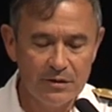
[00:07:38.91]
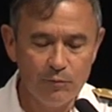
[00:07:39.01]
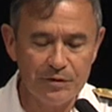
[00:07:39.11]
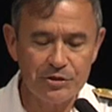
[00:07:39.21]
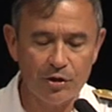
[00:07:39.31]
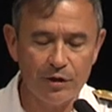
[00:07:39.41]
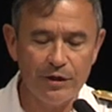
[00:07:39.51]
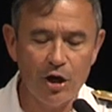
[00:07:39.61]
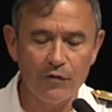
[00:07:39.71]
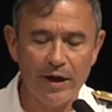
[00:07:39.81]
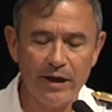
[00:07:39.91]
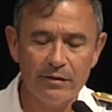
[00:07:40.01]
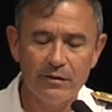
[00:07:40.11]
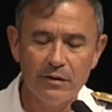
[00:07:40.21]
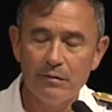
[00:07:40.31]
We certainly know that,
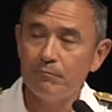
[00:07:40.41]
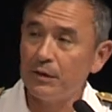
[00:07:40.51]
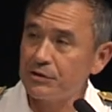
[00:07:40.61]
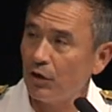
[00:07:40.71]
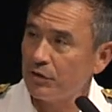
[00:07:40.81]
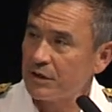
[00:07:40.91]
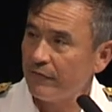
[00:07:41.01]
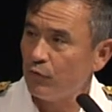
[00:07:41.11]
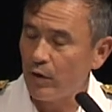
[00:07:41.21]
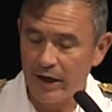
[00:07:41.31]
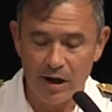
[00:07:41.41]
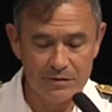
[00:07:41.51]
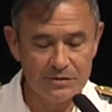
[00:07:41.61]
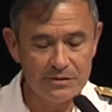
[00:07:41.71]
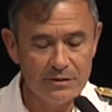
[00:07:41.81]
but so does everyone
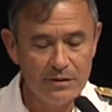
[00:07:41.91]
else.